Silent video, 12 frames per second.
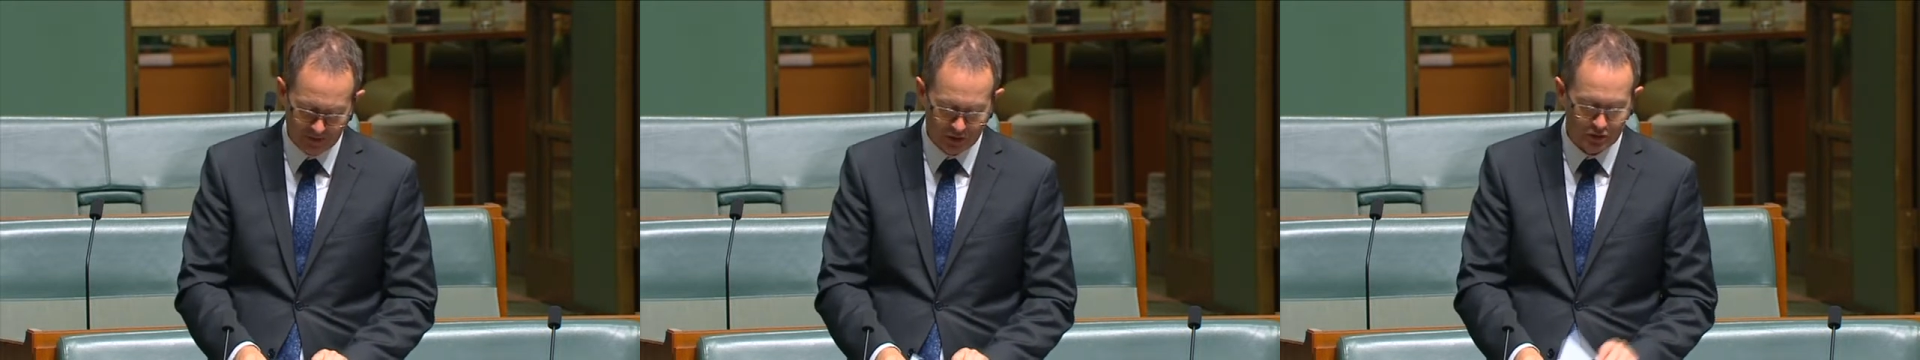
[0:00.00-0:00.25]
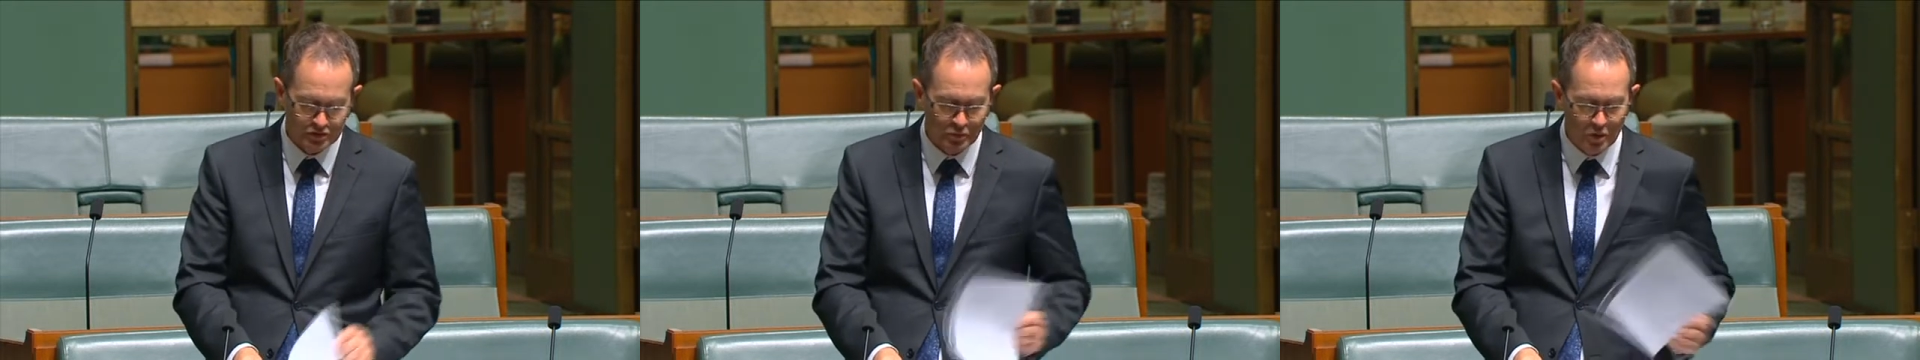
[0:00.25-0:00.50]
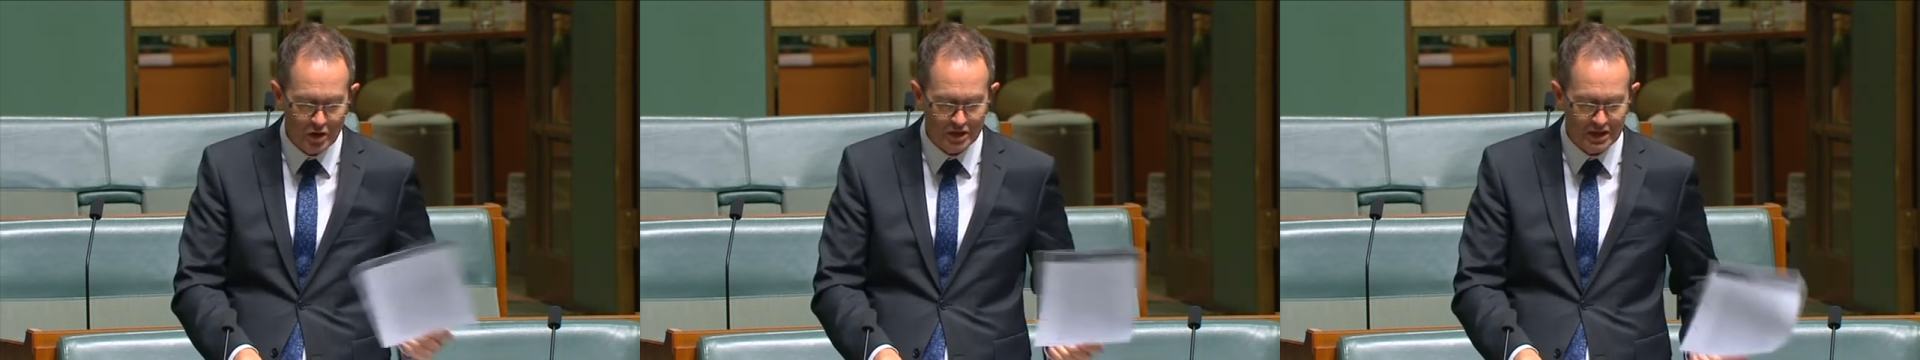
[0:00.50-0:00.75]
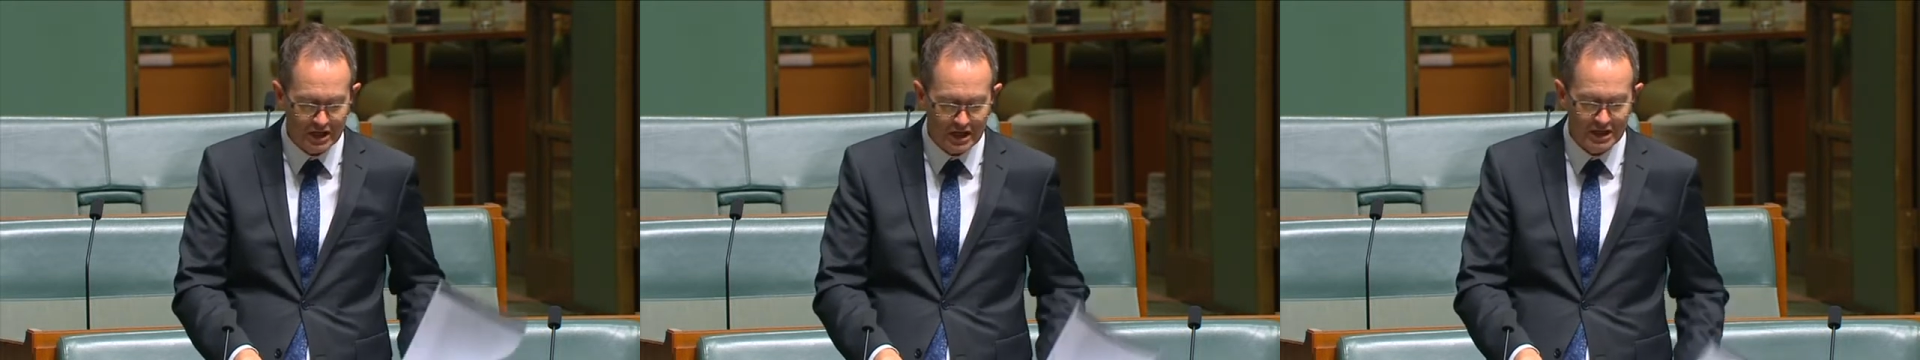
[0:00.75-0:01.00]
whose
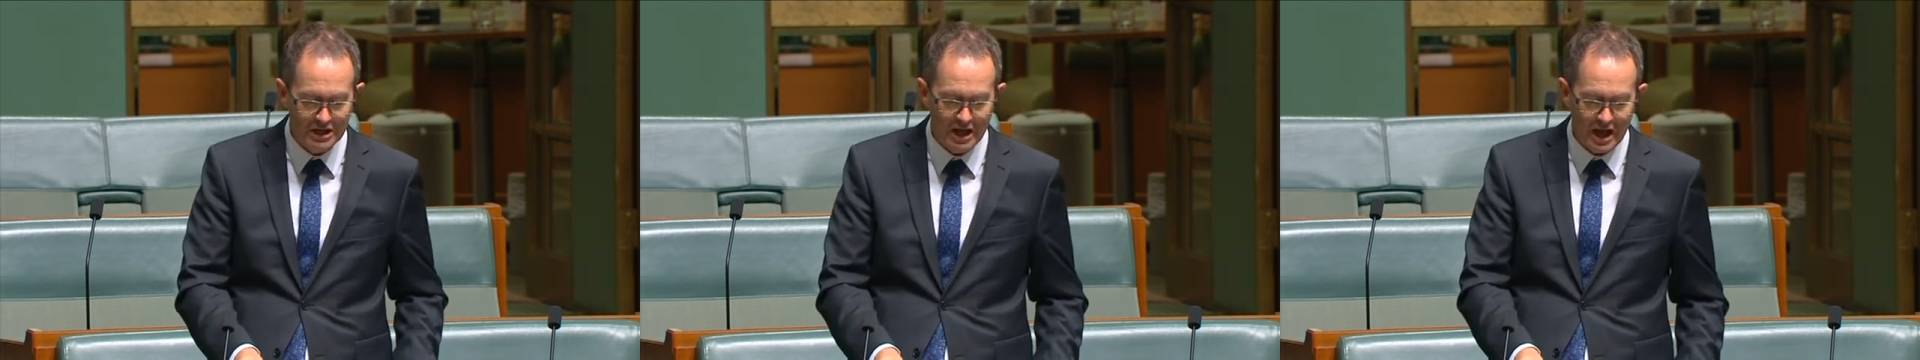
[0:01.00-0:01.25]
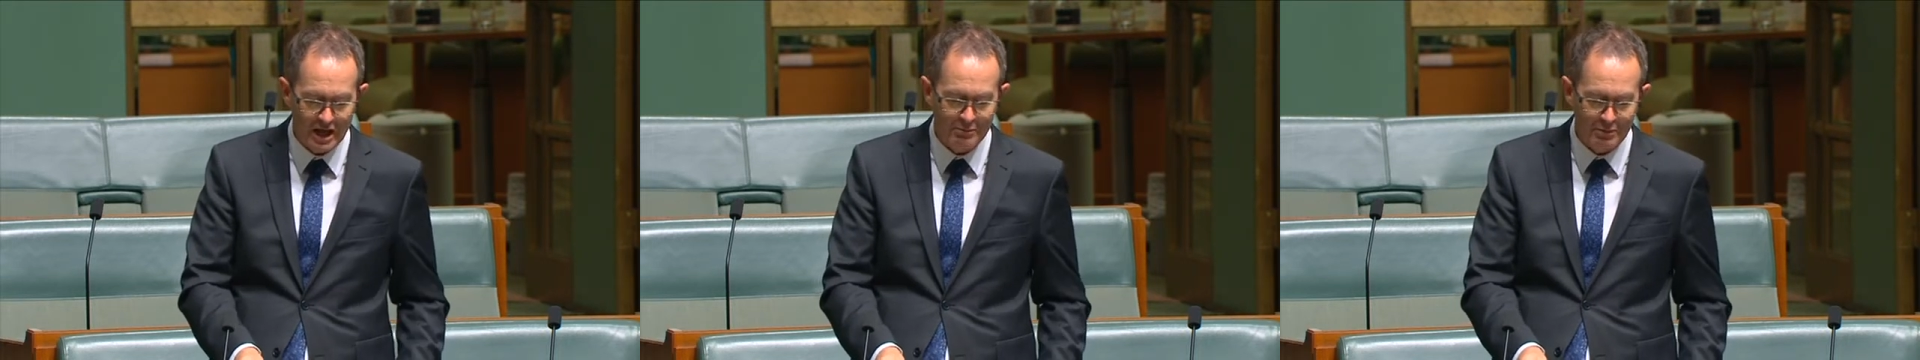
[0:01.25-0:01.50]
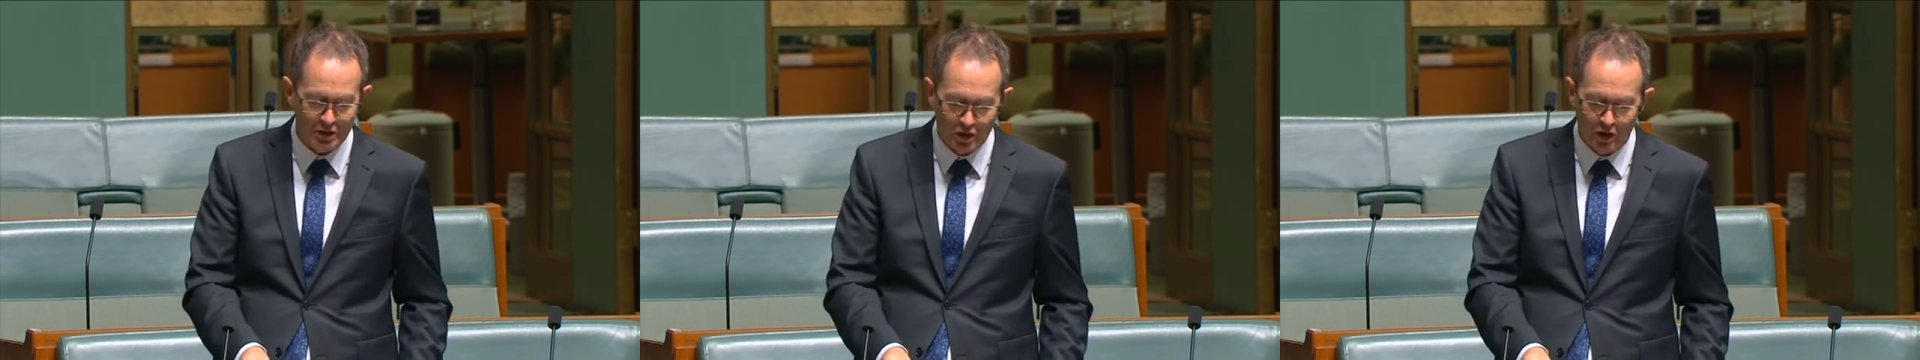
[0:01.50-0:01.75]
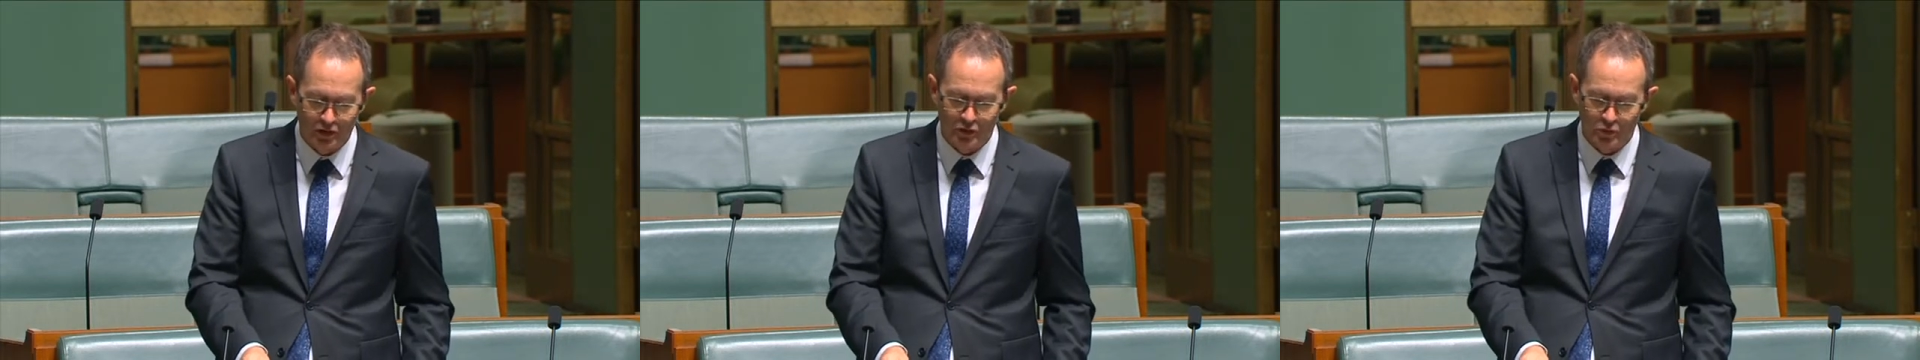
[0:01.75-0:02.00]
work in and
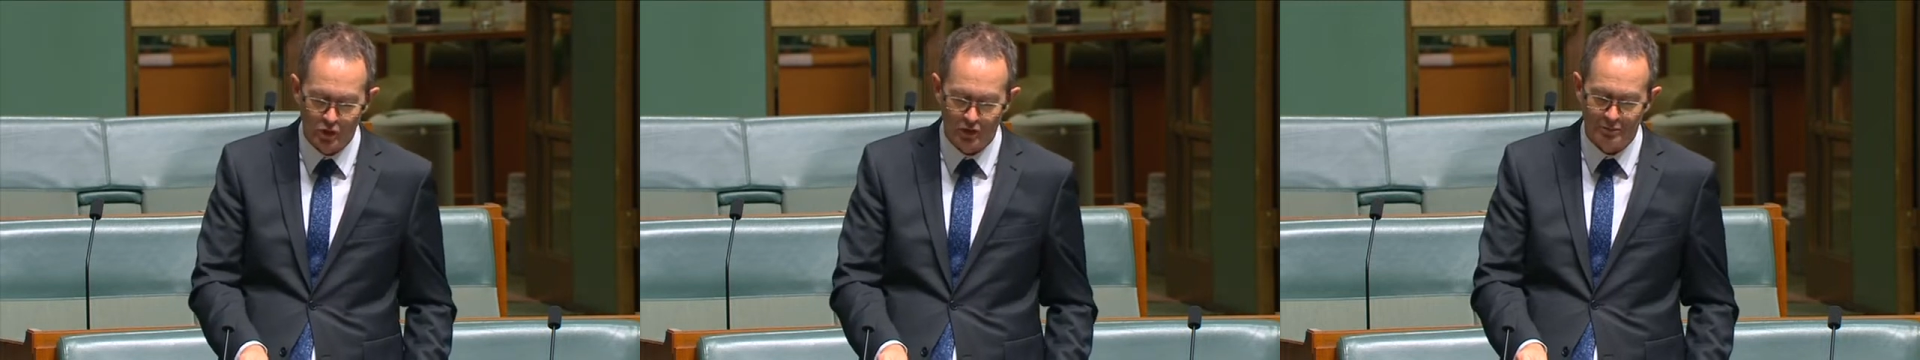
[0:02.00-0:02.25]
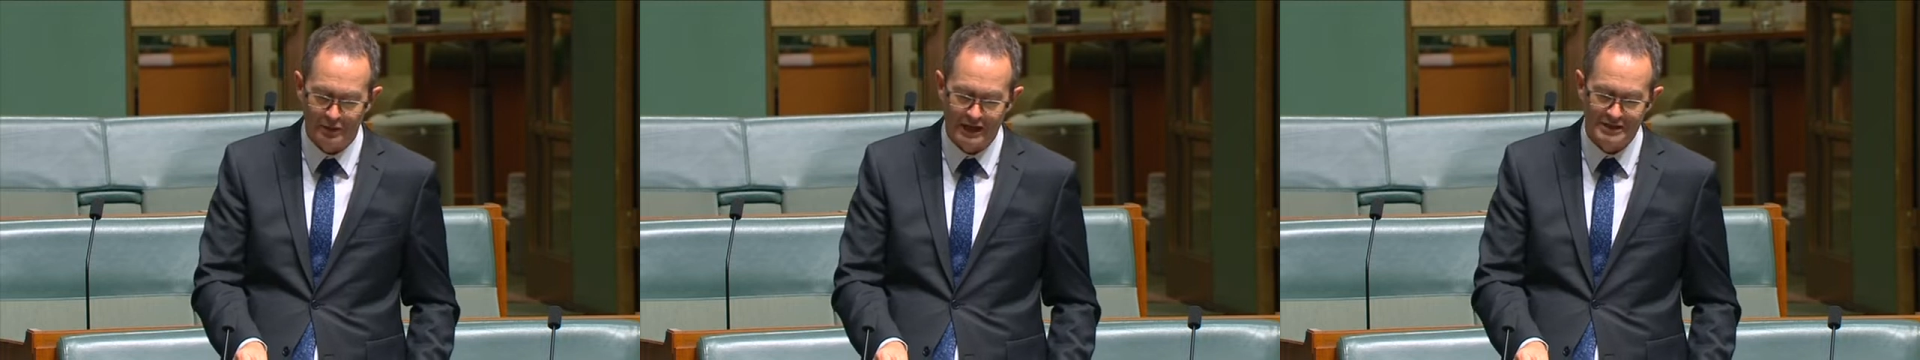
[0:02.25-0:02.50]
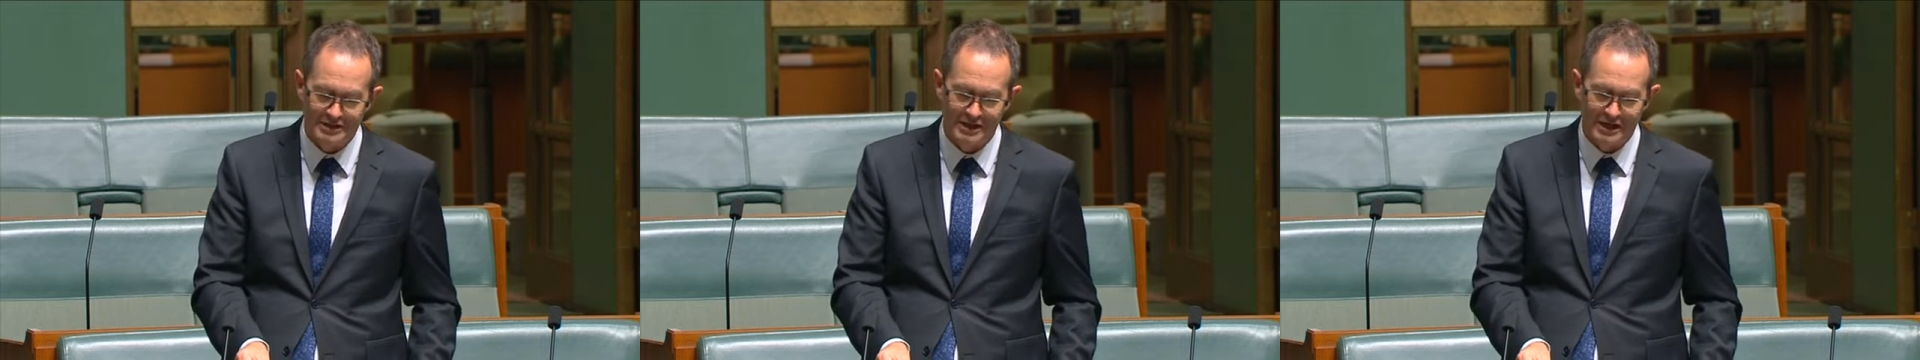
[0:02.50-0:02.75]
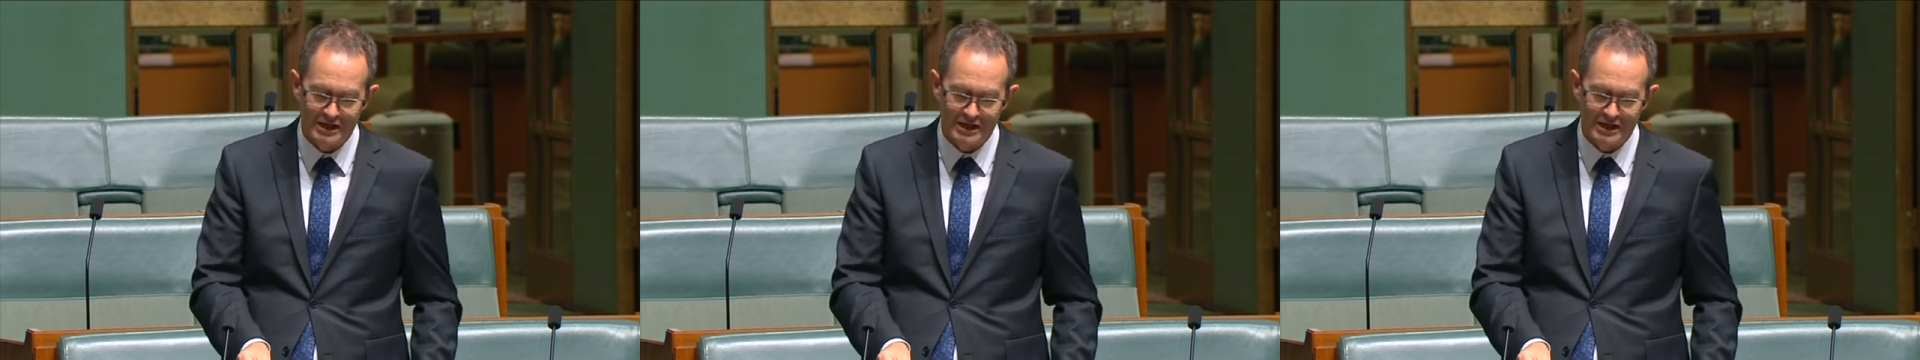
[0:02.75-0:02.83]
beyond the workplace